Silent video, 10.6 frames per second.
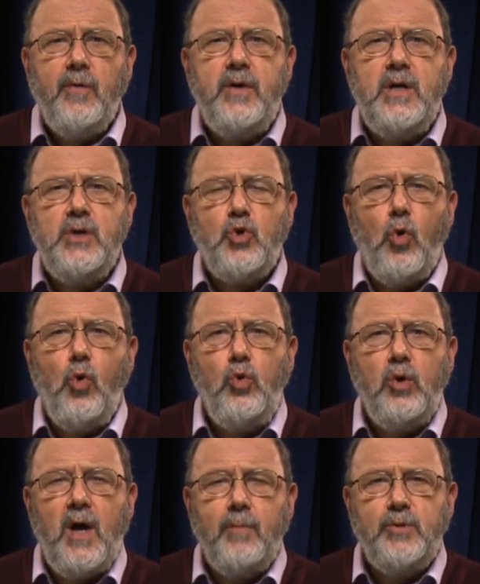These
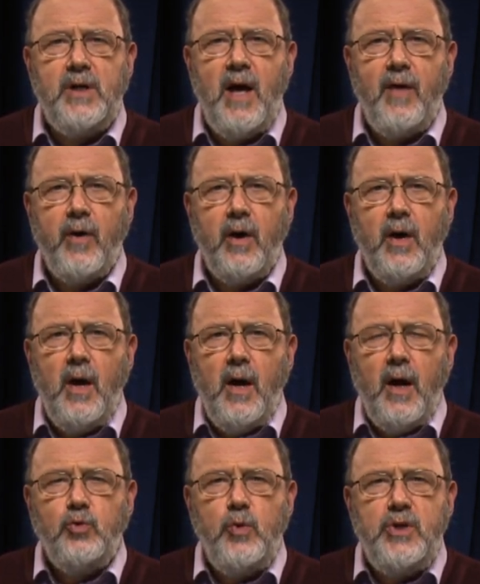all come together,
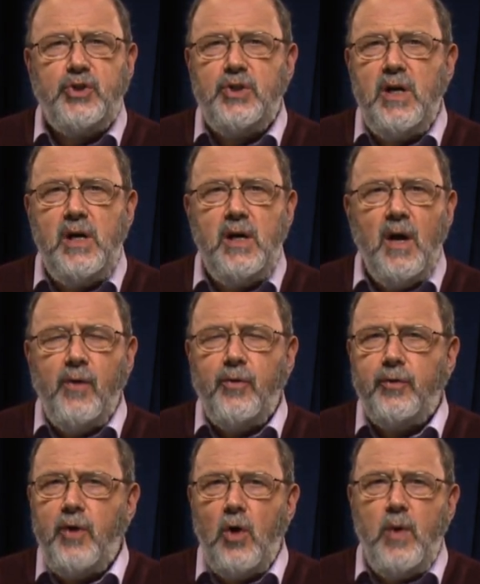and we see
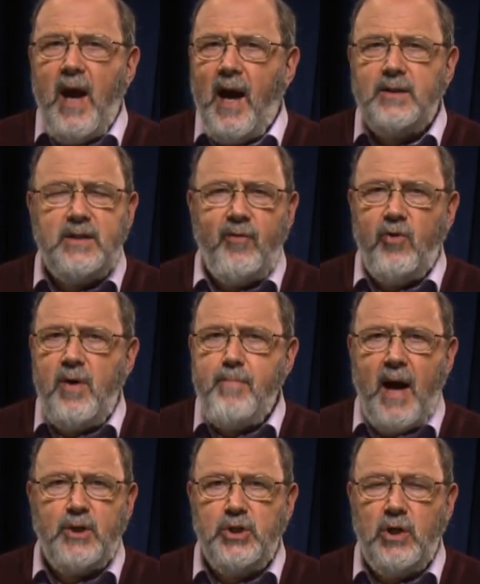that though we hadn't ever
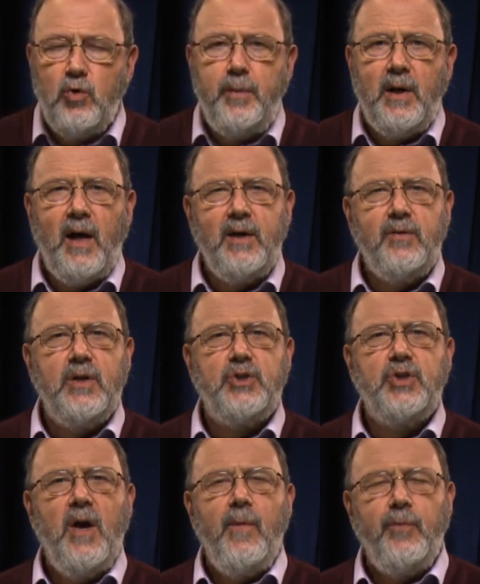imagined it would be like this,